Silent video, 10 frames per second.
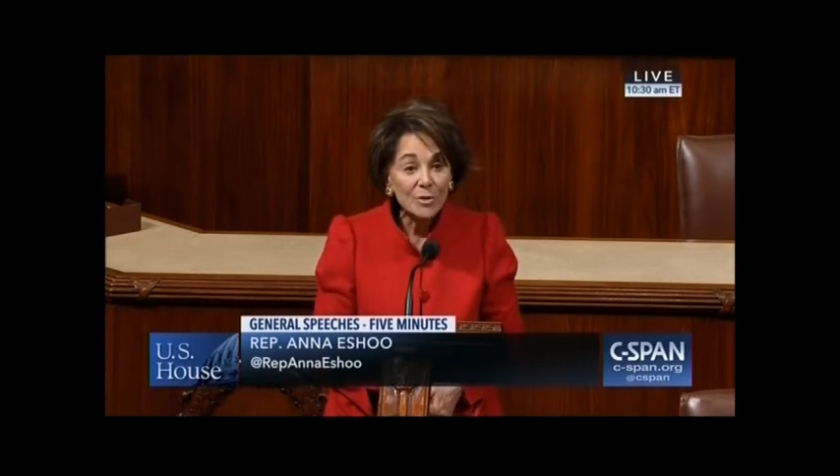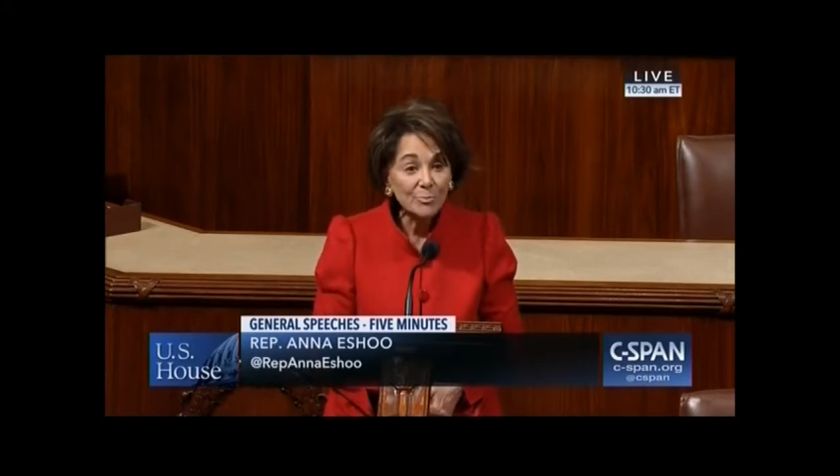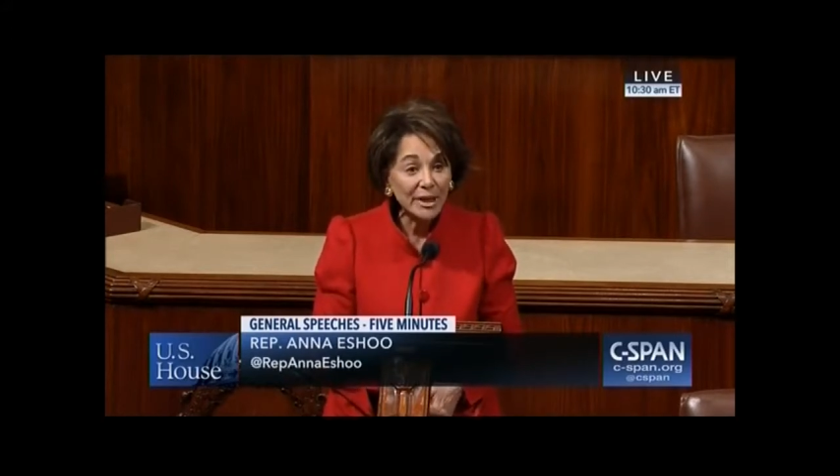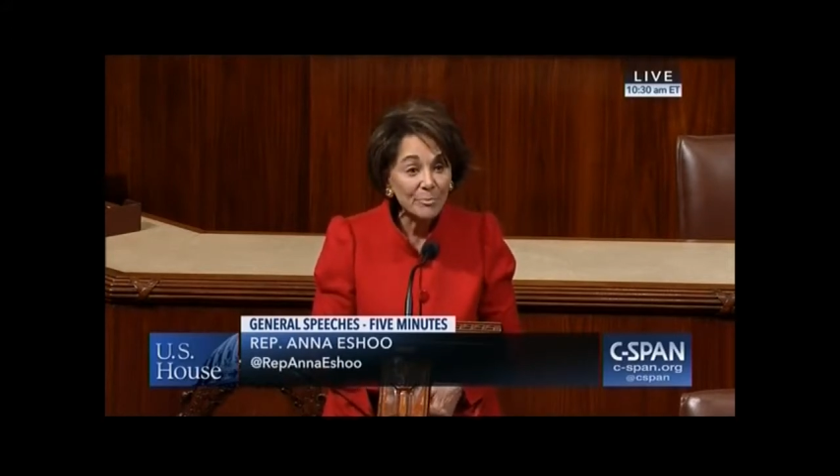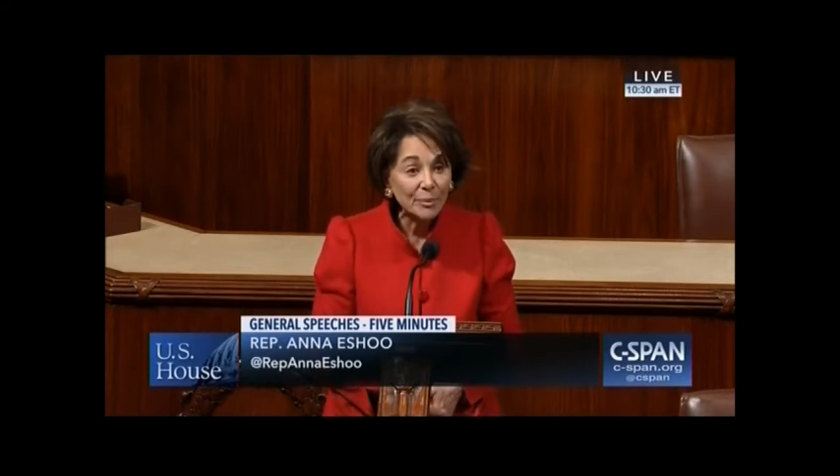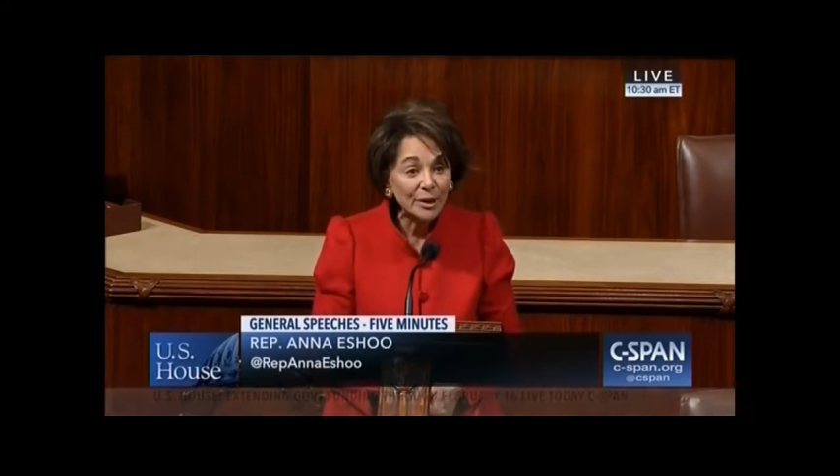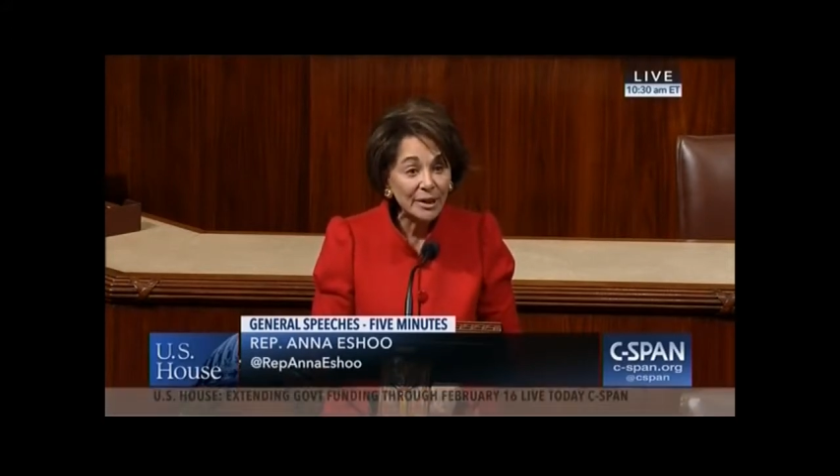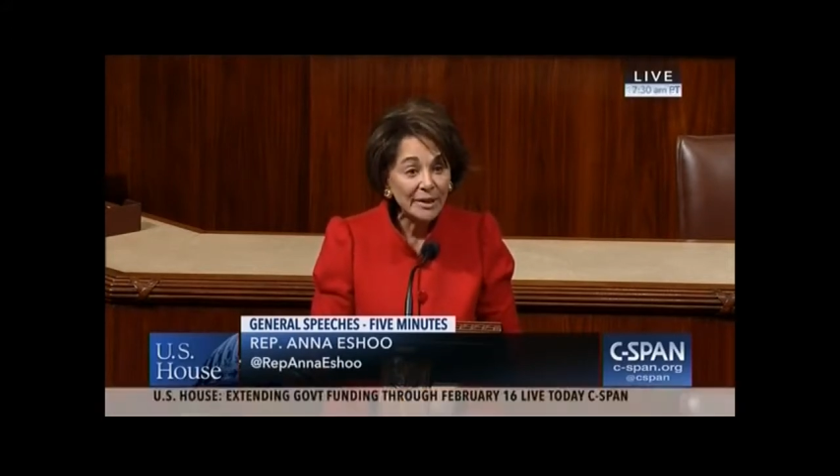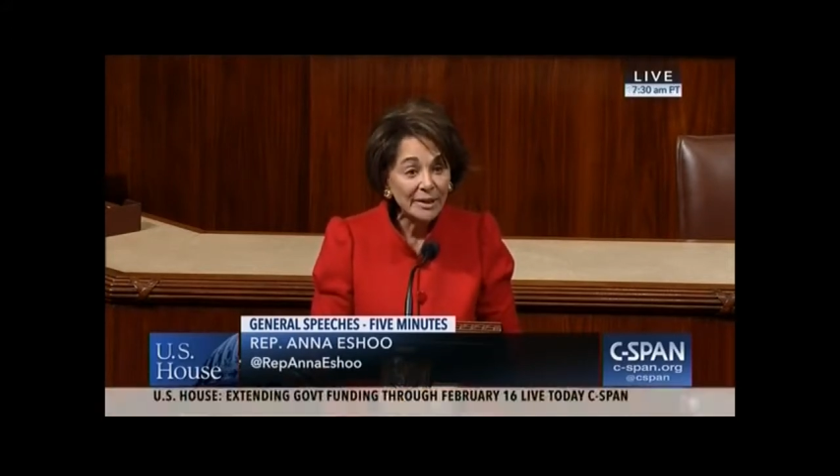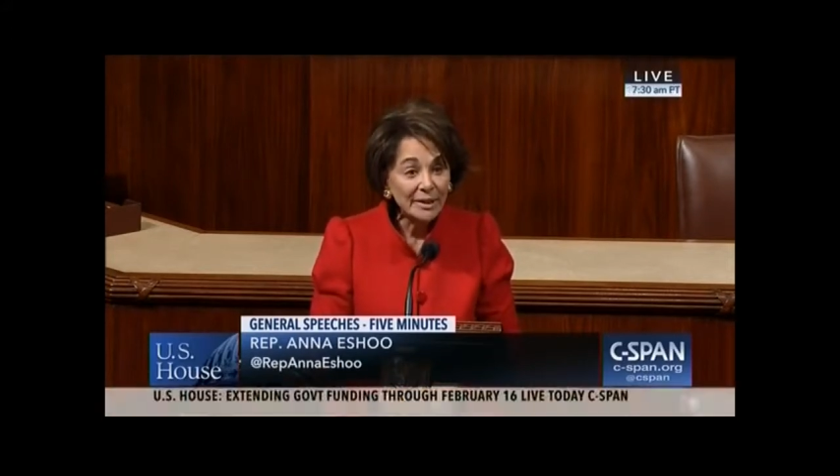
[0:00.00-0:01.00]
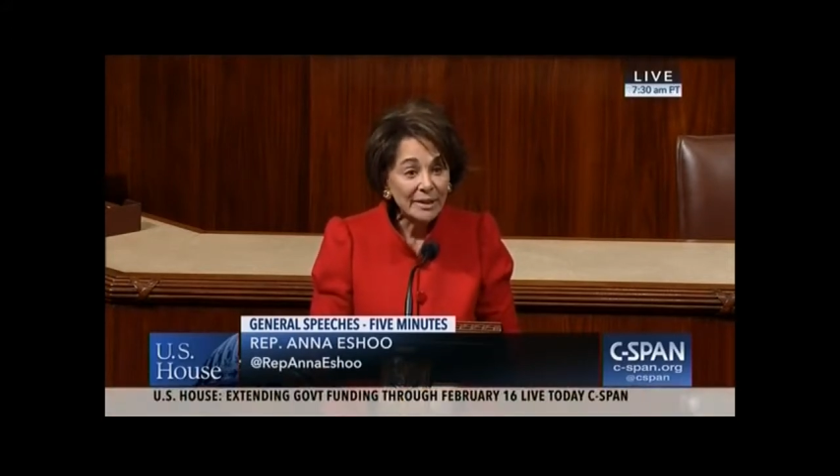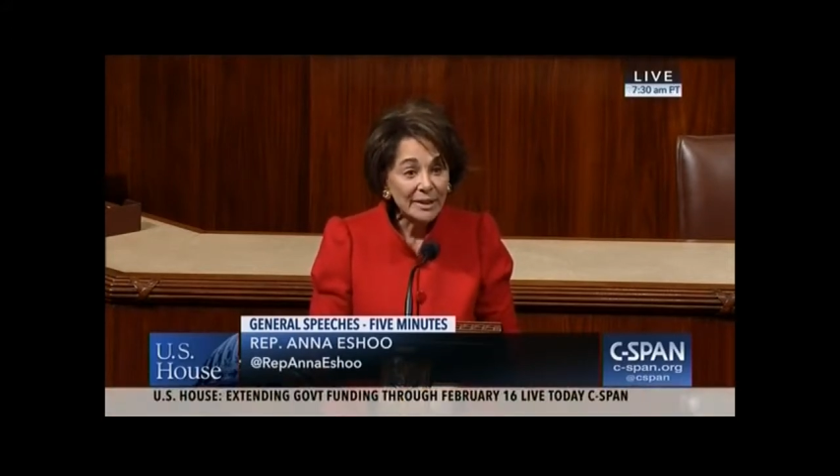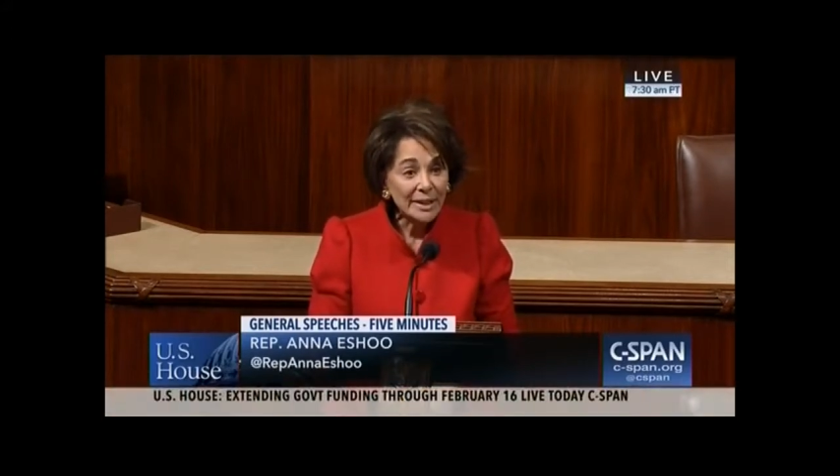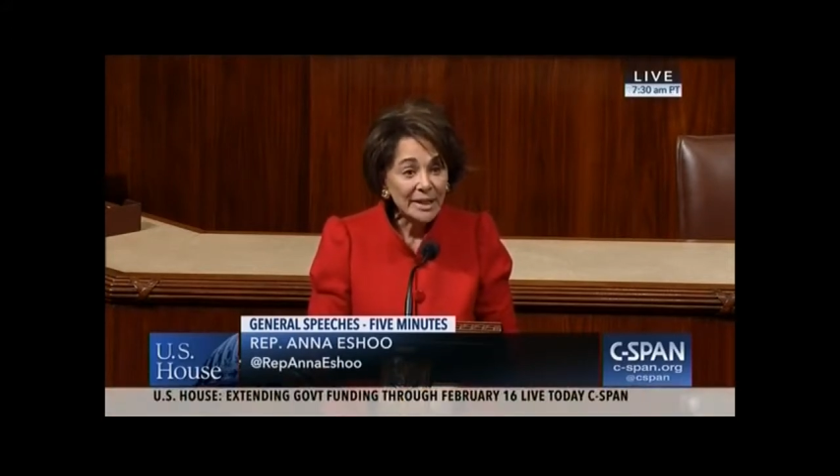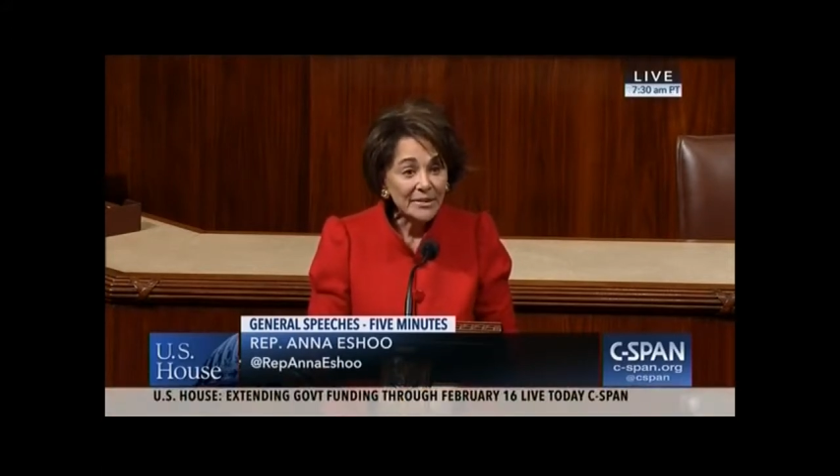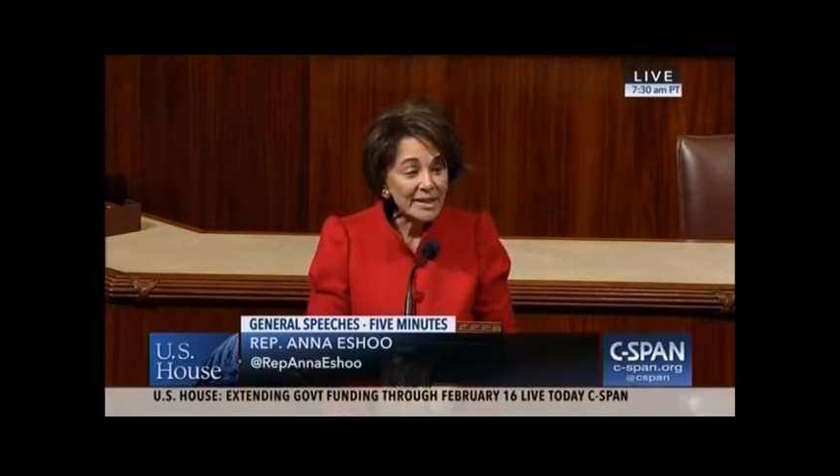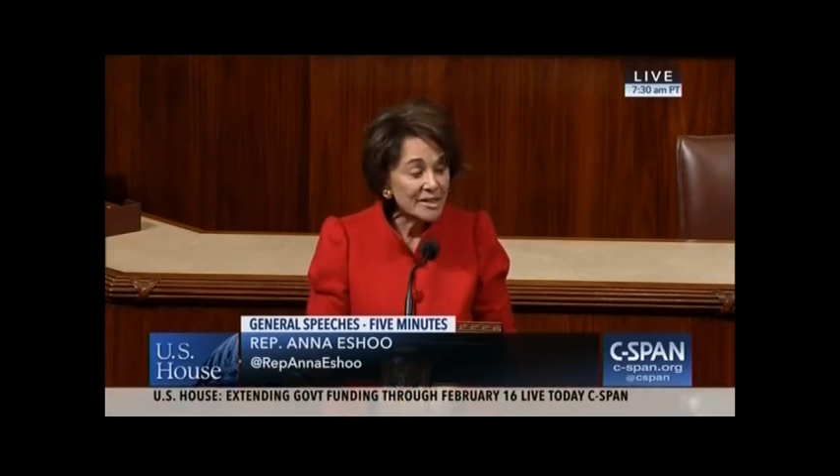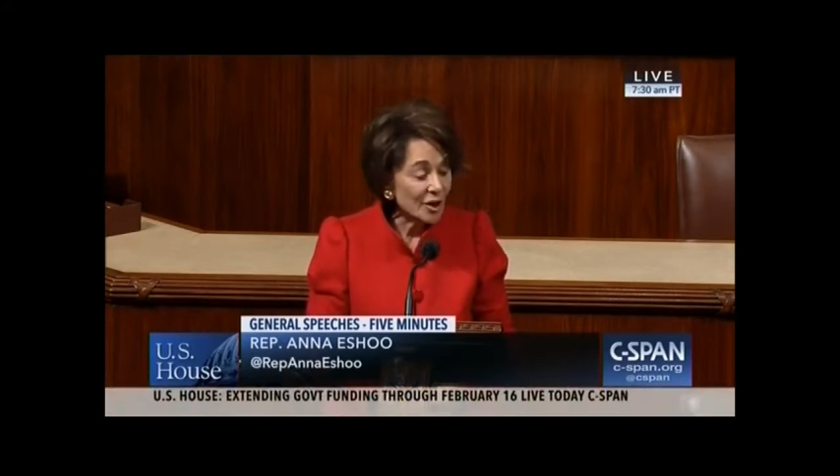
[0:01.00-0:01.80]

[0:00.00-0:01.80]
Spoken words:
people. These